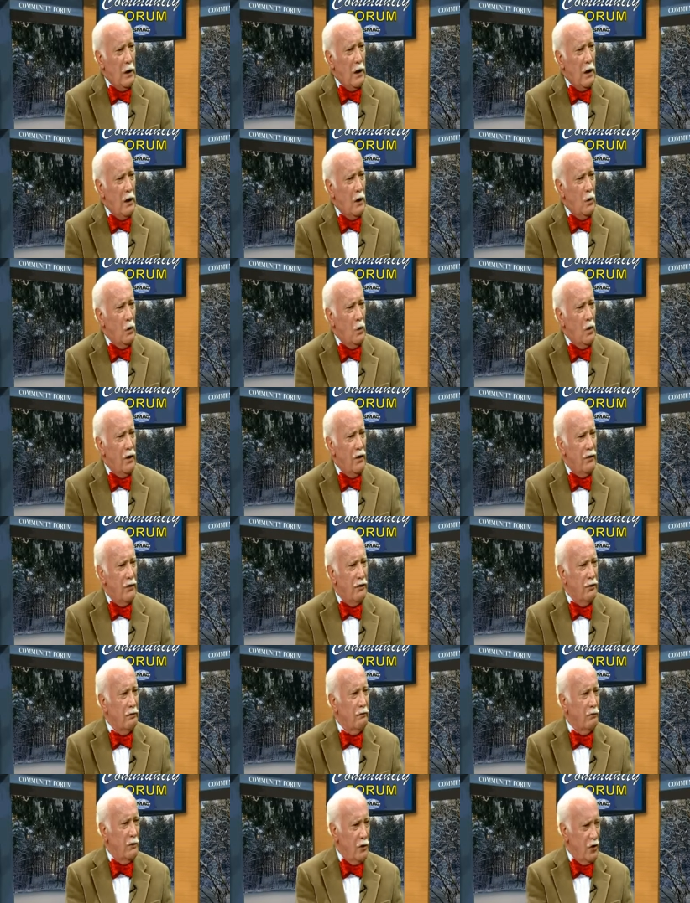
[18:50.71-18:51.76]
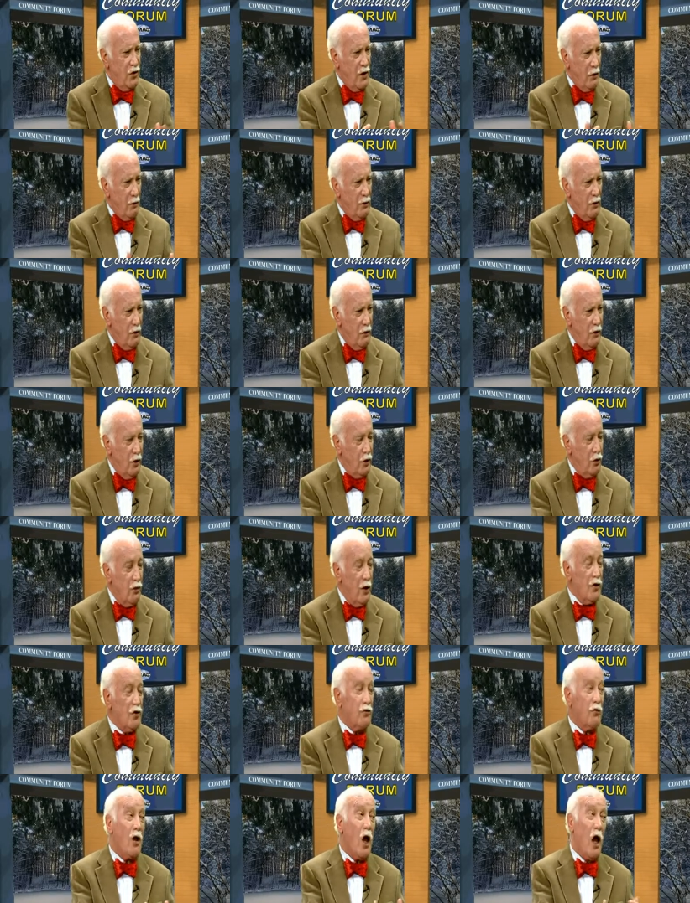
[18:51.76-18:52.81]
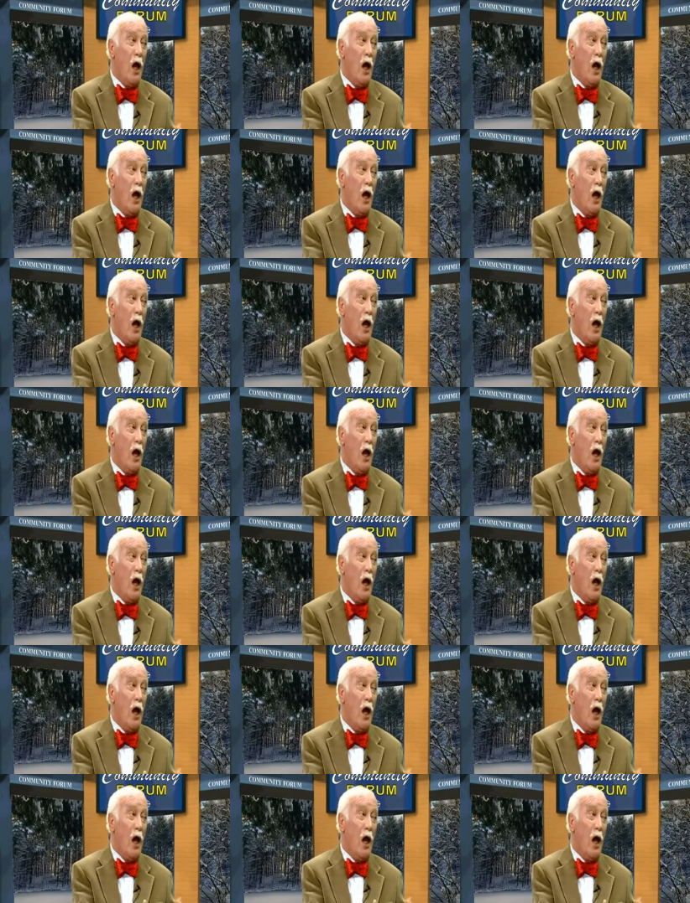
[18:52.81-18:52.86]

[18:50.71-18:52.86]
uh, with the Secretary of the Treasury